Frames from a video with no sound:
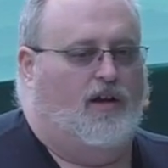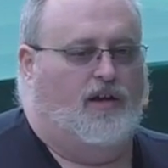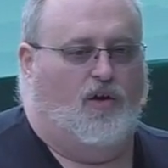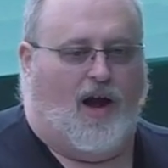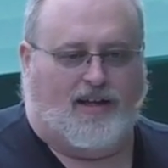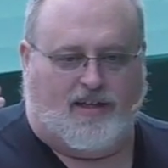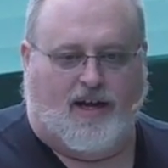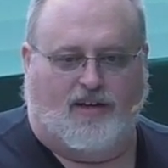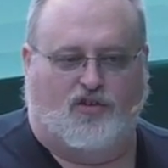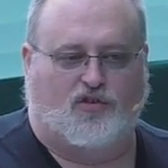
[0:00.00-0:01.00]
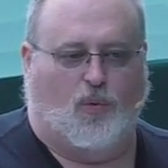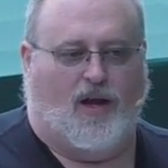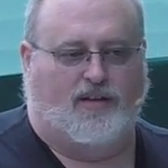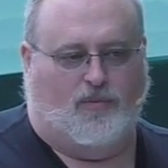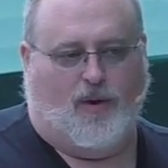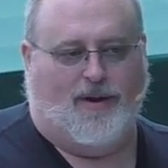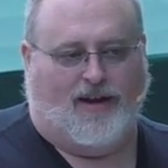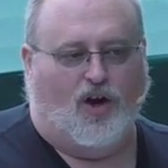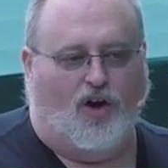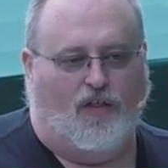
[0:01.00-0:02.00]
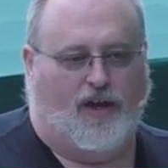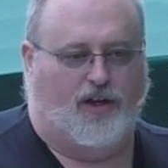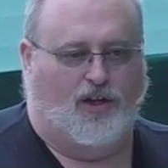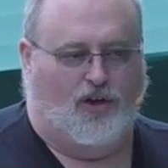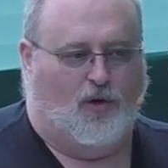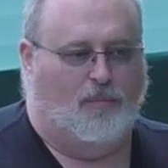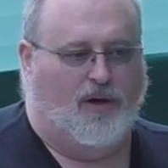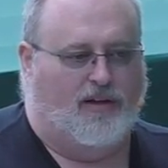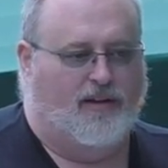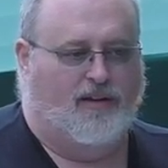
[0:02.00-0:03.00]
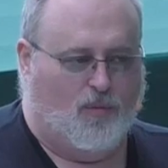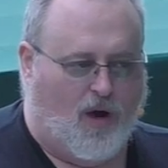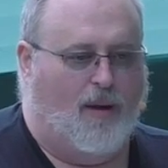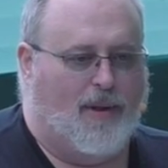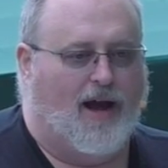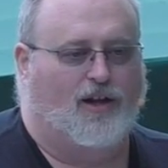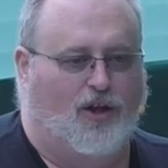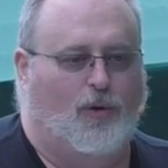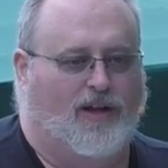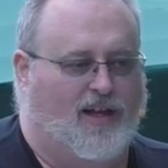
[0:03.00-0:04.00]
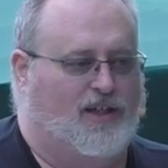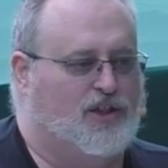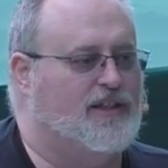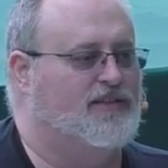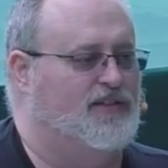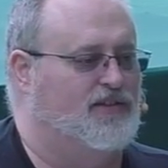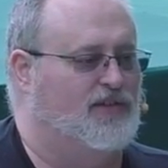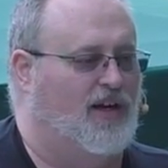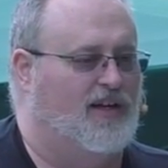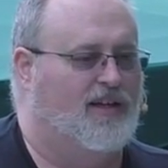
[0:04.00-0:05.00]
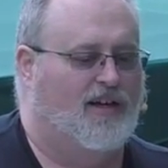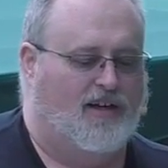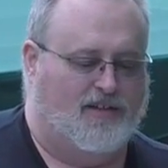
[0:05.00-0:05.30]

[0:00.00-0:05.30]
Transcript: you know, I can kind of sweat, and we might call that a glow, but I'm not glowing like Jesus, right?